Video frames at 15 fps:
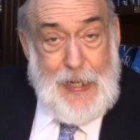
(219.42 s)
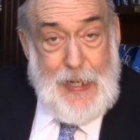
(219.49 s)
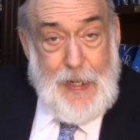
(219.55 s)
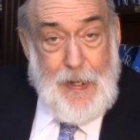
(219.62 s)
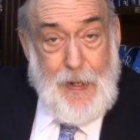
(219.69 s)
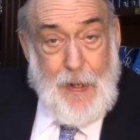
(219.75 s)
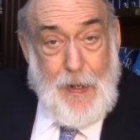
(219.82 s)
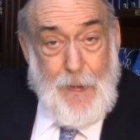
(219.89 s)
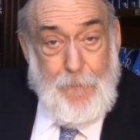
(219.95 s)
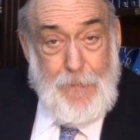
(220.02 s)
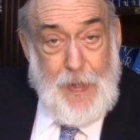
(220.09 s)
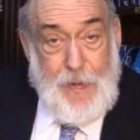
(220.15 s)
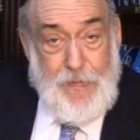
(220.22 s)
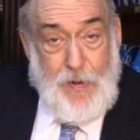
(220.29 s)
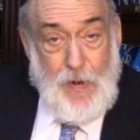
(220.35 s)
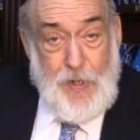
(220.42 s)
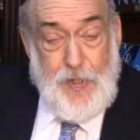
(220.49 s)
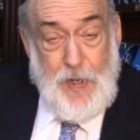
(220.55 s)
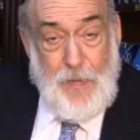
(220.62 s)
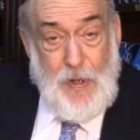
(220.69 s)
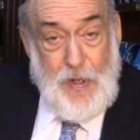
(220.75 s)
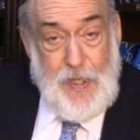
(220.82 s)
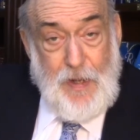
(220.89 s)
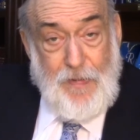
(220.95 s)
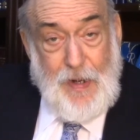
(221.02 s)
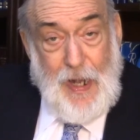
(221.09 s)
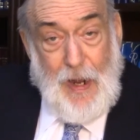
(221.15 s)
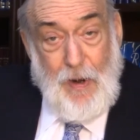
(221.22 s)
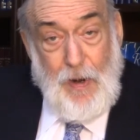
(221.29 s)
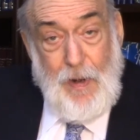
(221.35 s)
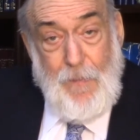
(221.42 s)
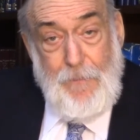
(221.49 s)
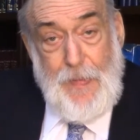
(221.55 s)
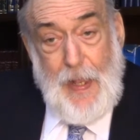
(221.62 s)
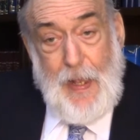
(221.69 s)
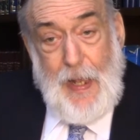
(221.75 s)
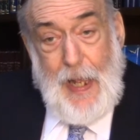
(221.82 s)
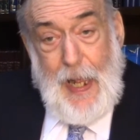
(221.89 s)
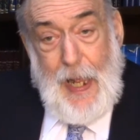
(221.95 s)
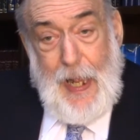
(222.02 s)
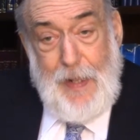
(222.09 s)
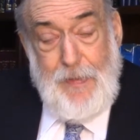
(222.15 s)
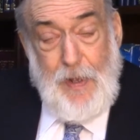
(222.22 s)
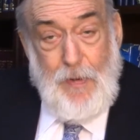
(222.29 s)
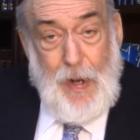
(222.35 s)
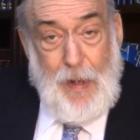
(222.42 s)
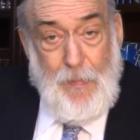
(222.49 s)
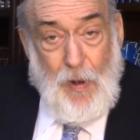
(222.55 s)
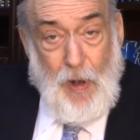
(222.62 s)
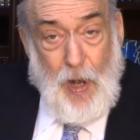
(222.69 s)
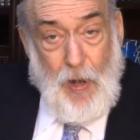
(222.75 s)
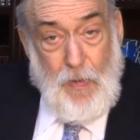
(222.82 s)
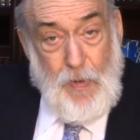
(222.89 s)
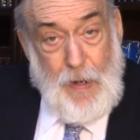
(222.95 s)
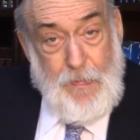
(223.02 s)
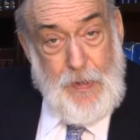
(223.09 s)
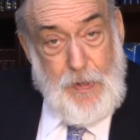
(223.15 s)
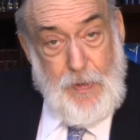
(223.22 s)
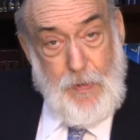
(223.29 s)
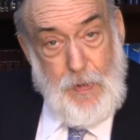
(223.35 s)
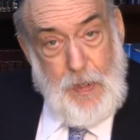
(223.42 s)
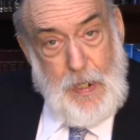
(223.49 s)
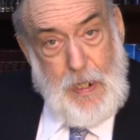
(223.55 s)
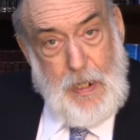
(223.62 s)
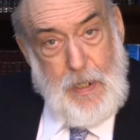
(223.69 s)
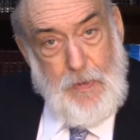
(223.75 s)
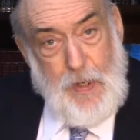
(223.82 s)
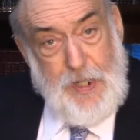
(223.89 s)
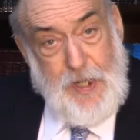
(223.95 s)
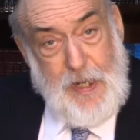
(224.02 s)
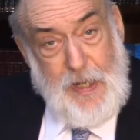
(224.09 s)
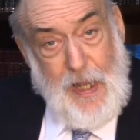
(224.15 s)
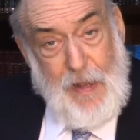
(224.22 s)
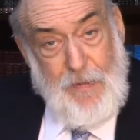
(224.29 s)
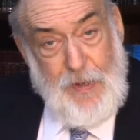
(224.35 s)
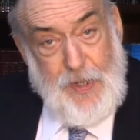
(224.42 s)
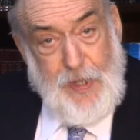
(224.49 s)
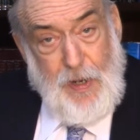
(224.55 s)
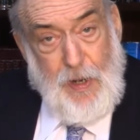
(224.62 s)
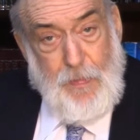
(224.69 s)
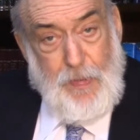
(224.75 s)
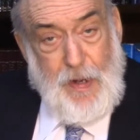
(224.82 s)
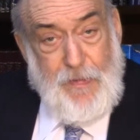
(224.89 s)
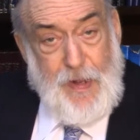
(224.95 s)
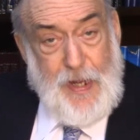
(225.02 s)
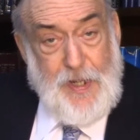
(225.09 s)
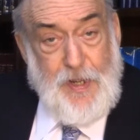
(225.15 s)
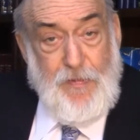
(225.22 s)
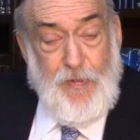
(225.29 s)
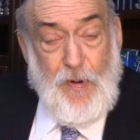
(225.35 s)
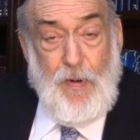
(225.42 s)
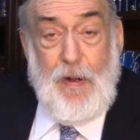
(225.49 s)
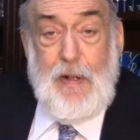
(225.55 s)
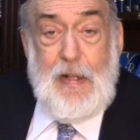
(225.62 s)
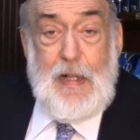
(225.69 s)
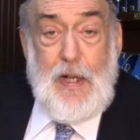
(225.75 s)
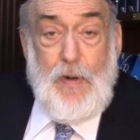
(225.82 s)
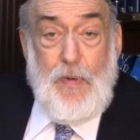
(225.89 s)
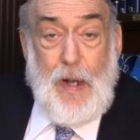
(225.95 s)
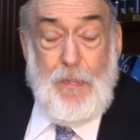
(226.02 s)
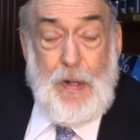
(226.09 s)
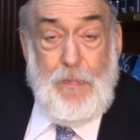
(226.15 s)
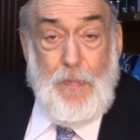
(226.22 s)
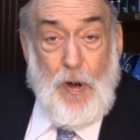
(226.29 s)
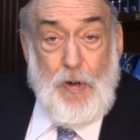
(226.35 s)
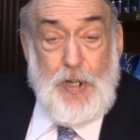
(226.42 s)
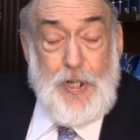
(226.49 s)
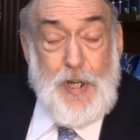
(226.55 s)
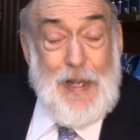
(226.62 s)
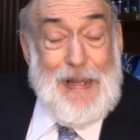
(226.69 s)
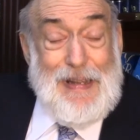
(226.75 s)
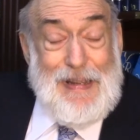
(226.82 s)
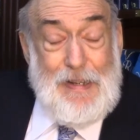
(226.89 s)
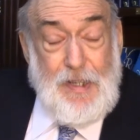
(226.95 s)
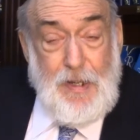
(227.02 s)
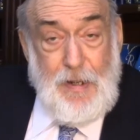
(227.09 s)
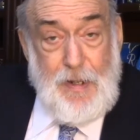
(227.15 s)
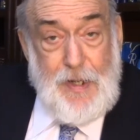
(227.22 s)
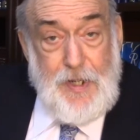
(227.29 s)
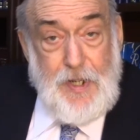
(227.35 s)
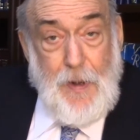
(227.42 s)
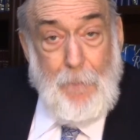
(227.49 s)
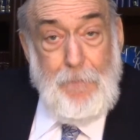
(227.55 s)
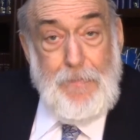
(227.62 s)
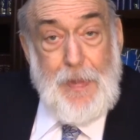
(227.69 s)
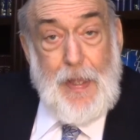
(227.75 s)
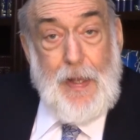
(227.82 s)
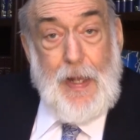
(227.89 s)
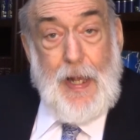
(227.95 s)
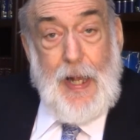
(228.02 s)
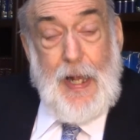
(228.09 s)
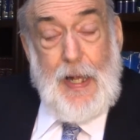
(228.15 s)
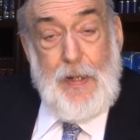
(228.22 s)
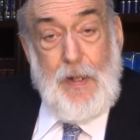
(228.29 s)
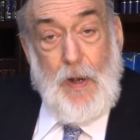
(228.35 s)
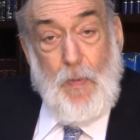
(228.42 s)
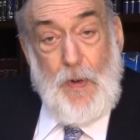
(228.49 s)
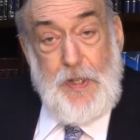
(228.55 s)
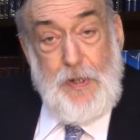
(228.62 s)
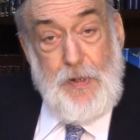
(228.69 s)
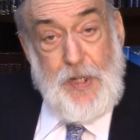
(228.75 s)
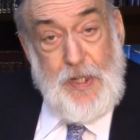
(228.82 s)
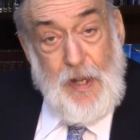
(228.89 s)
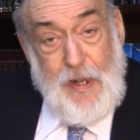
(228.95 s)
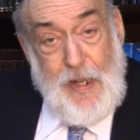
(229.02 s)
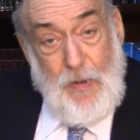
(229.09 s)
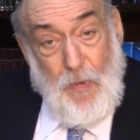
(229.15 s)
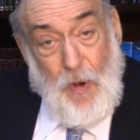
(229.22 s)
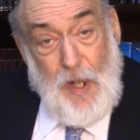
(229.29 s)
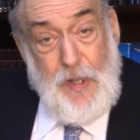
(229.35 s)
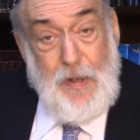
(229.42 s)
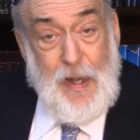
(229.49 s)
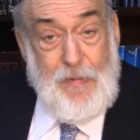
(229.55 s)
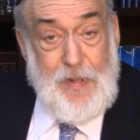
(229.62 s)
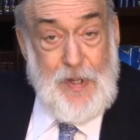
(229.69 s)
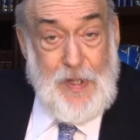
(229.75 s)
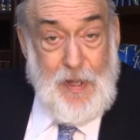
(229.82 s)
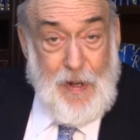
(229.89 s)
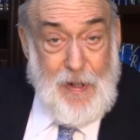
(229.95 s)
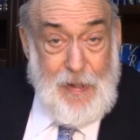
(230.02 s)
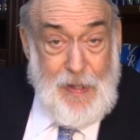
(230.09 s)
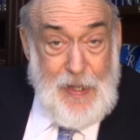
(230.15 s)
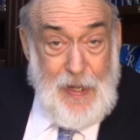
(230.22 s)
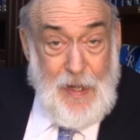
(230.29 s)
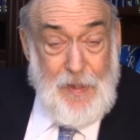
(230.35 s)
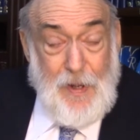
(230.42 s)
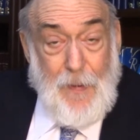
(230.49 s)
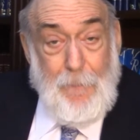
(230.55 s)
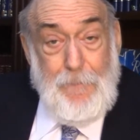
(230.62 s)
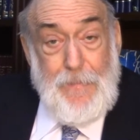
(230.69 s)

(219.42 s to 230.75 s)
of course Rabbi Yosef Karo, and the Ramah, Rashi Tevos, abbreviation for Rabbi Moshe Isserlish. And when you study one, you have to study the other.